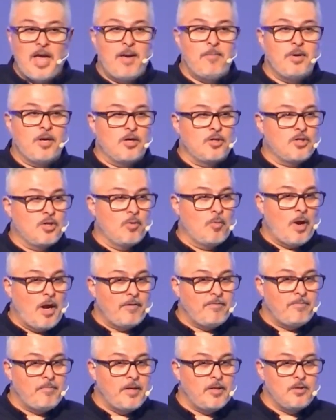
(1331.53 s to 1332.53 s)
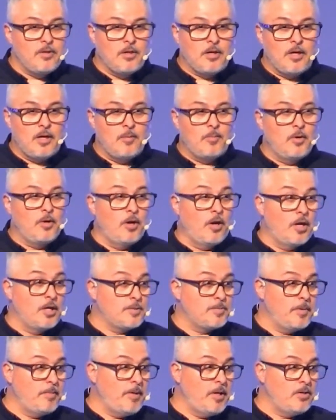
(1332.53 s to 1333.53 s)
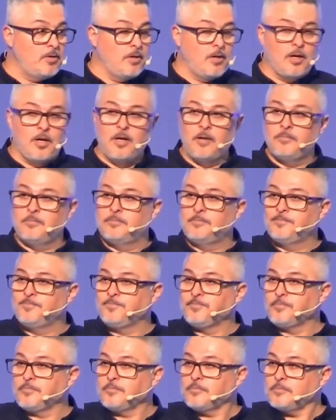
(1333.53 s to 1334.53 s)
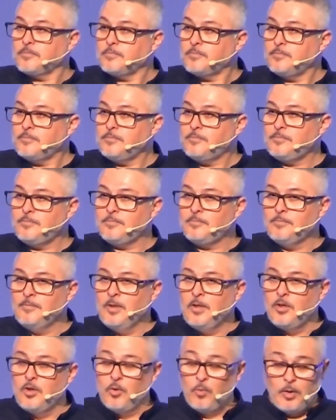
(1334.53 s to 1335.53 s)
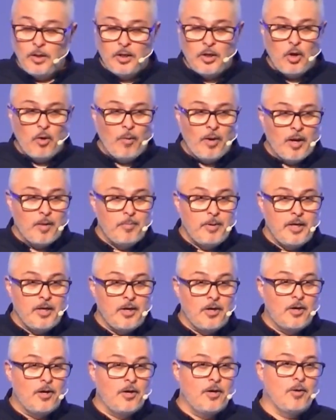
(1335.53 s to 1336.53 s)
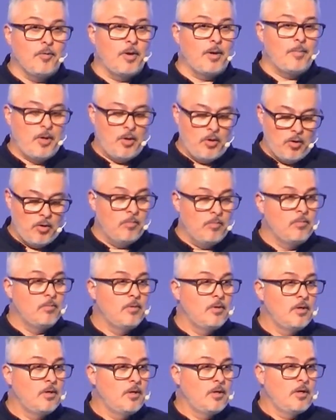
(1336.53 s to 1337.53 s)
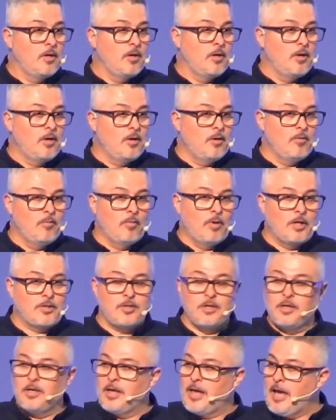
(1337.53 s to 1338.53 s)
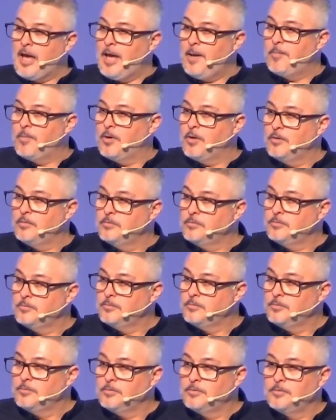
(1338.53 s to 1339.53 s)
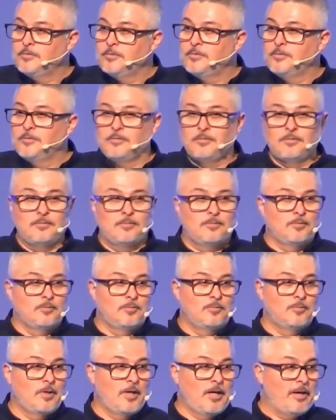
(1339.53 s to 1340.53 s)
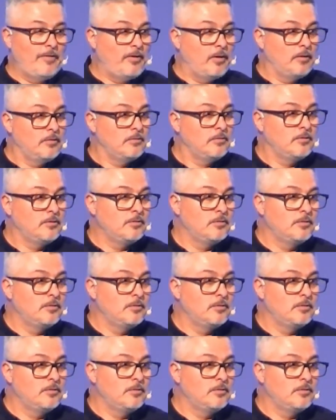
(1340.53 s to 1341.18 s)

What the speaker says: You came because your wife made you come or your husband made you come. You really don't want to be here. You want to be home watching the game or whatever.